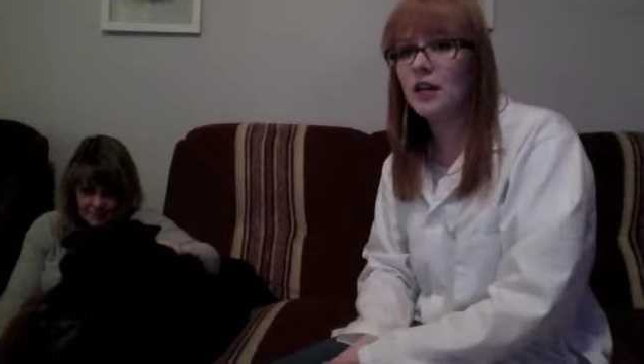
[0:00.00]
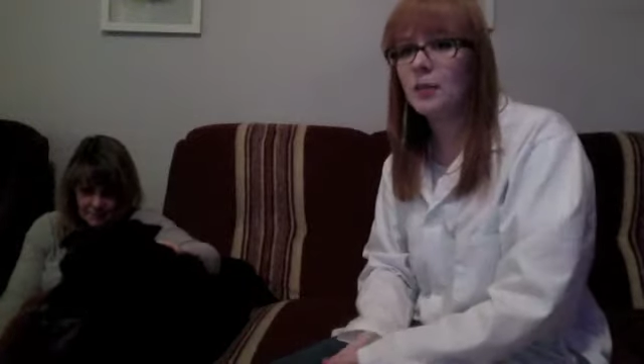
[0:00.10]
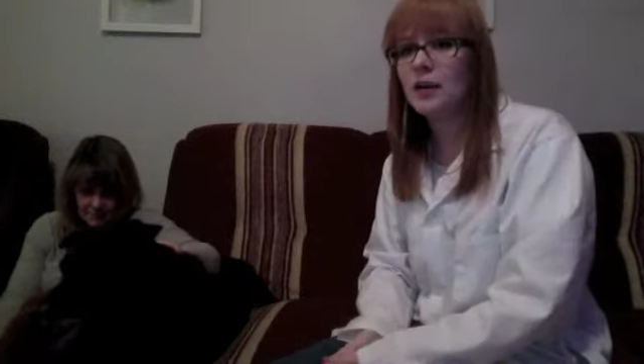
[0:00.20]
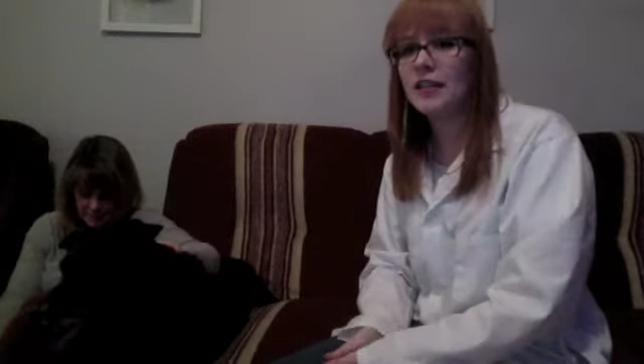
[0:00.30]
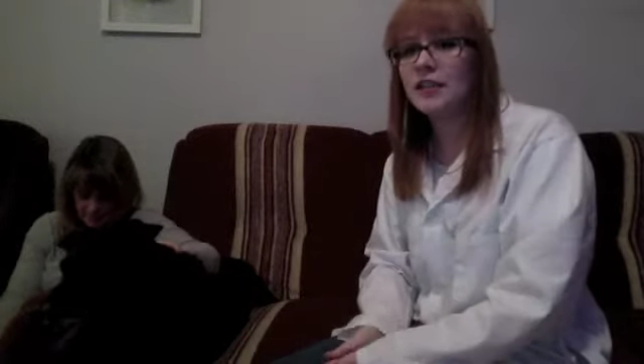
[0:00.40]

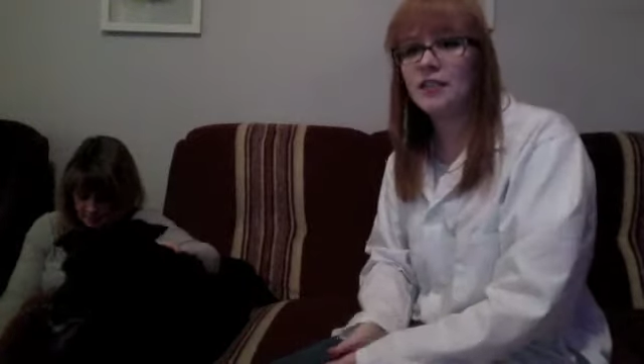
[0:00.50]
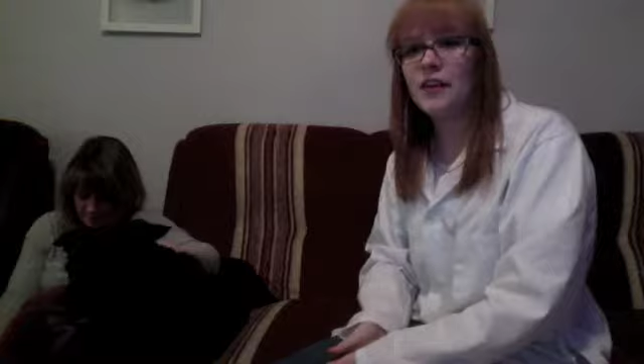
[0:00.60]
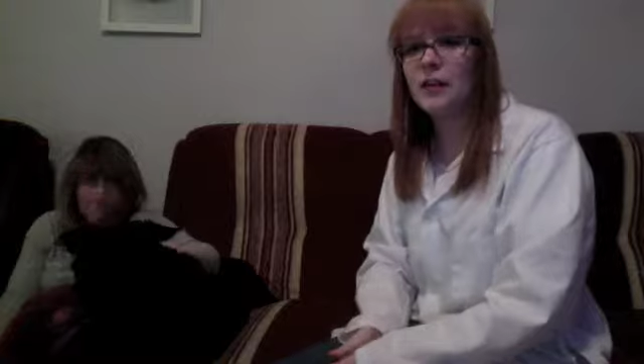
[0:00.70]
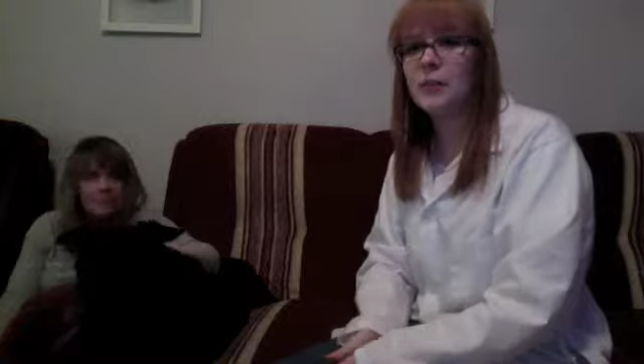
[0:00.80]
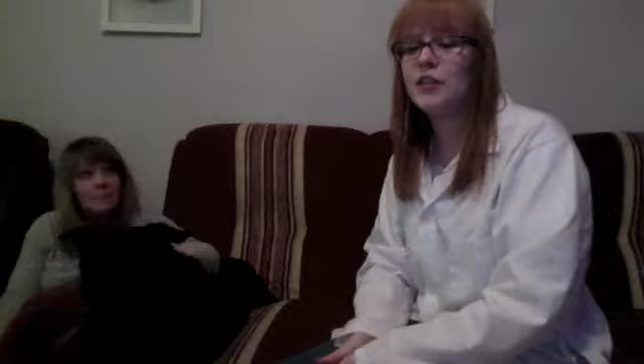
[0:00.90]

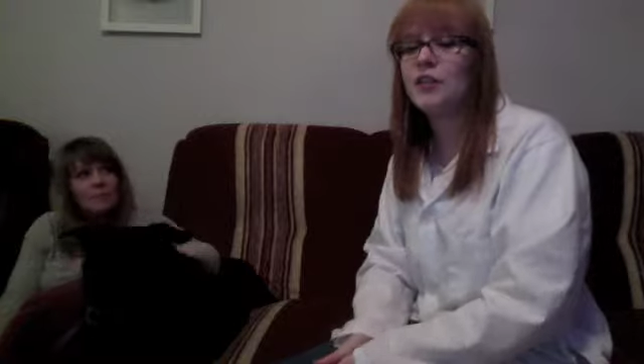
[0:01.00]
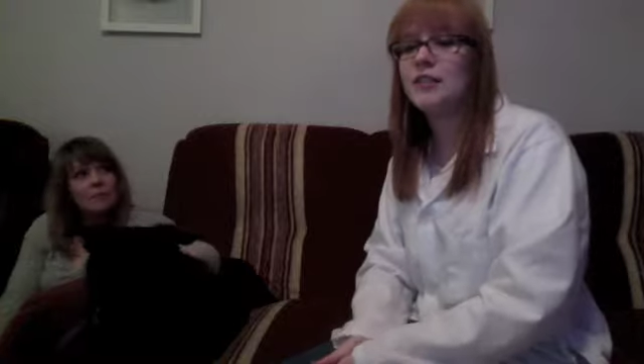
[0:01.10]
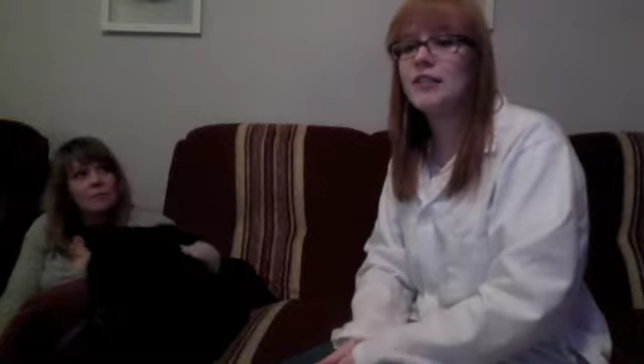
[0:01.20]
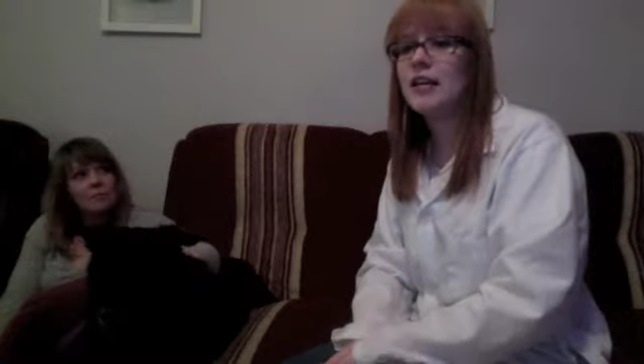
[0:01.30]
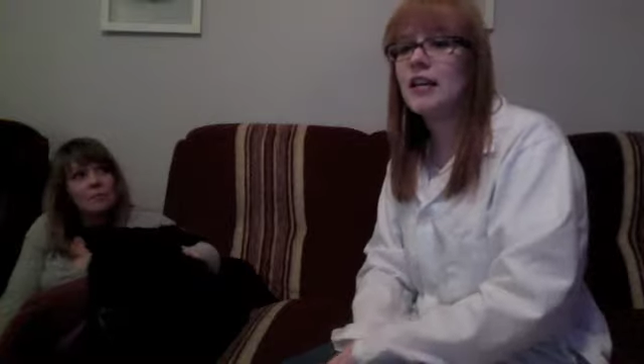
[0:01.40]
Brachycephalic patients
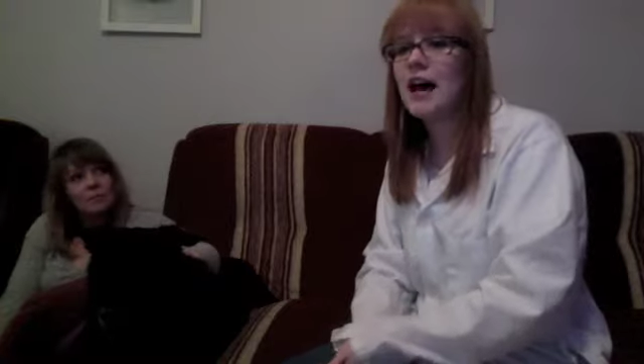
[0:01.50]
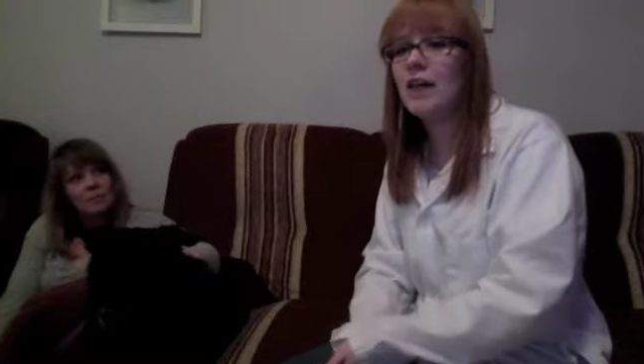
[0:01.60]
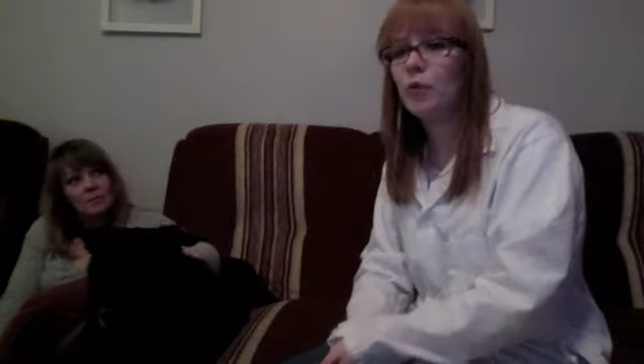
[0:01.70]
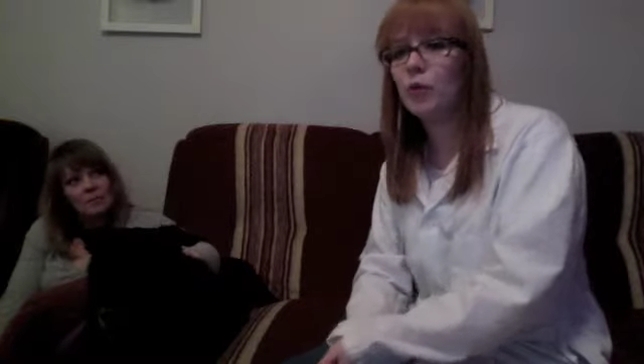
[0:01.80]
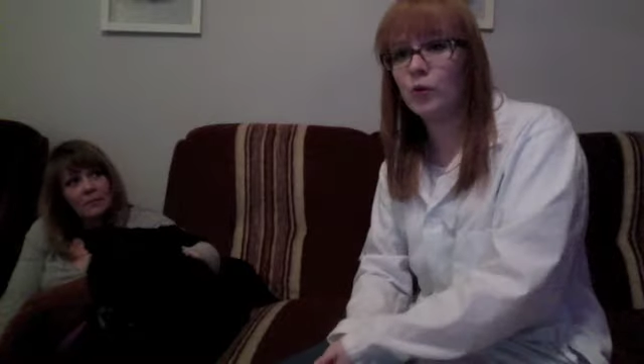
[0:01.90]
tend to
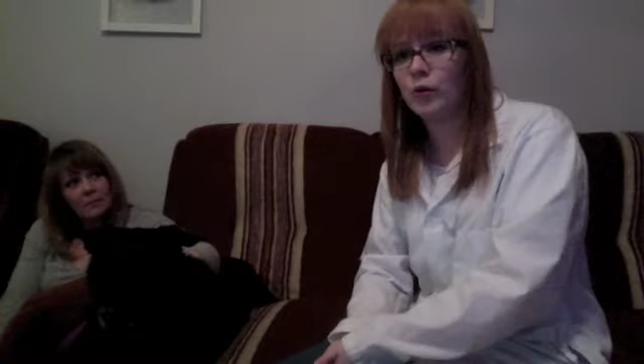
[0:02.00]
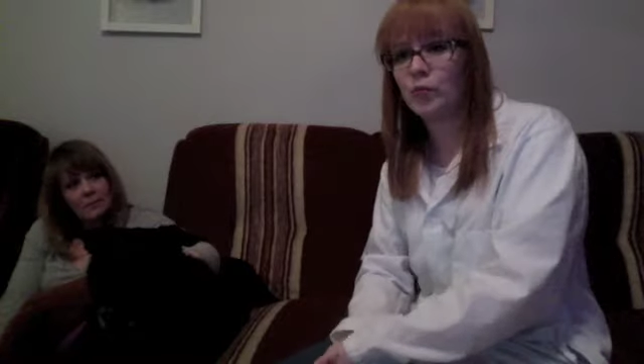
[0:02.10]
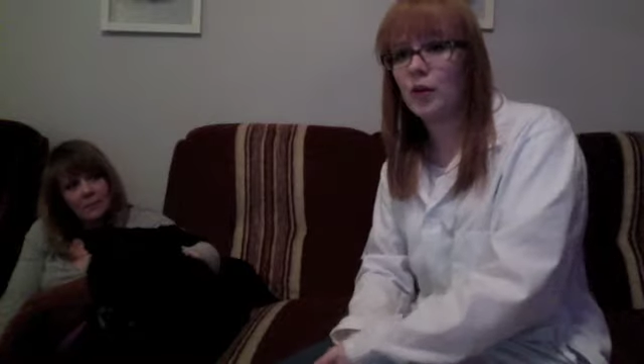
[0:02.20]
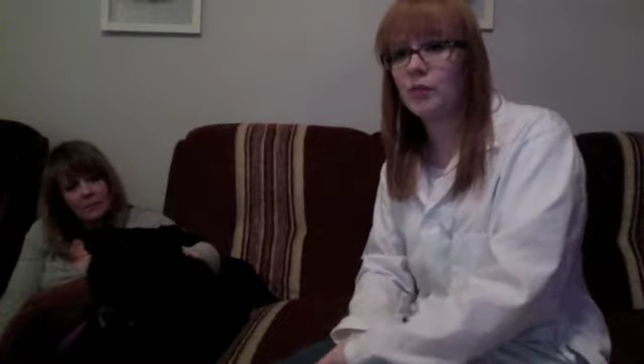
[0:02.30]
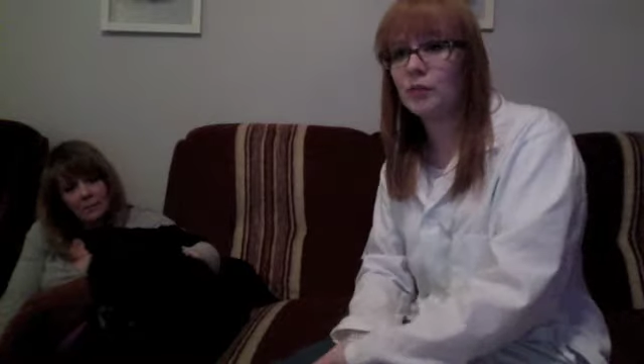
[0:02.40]
have more oral
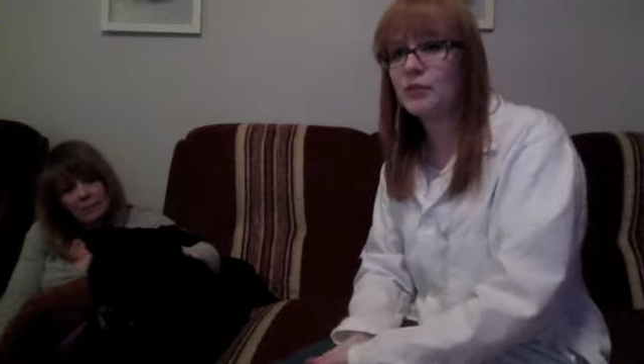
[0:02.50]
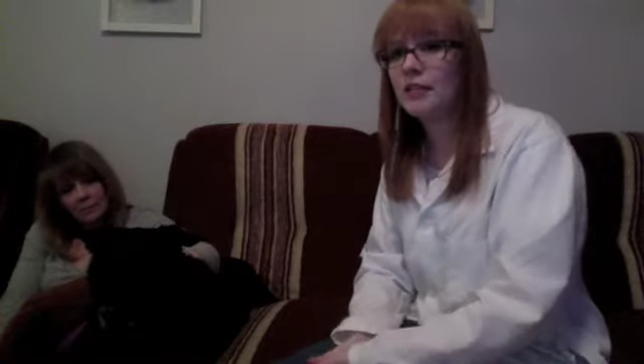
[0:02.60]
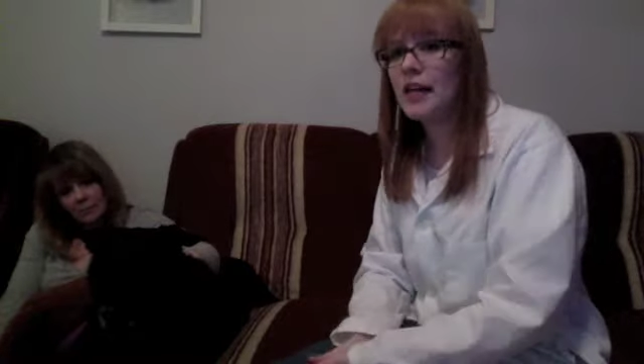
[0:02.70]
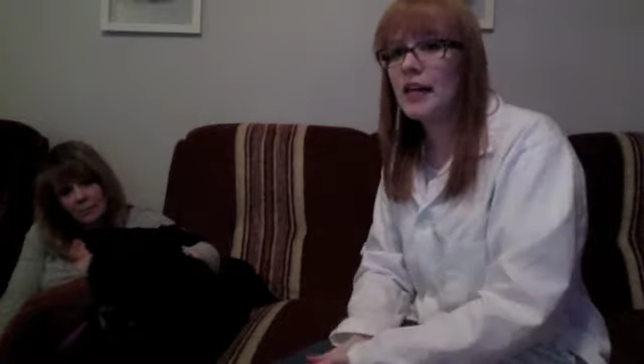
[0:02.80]
problems.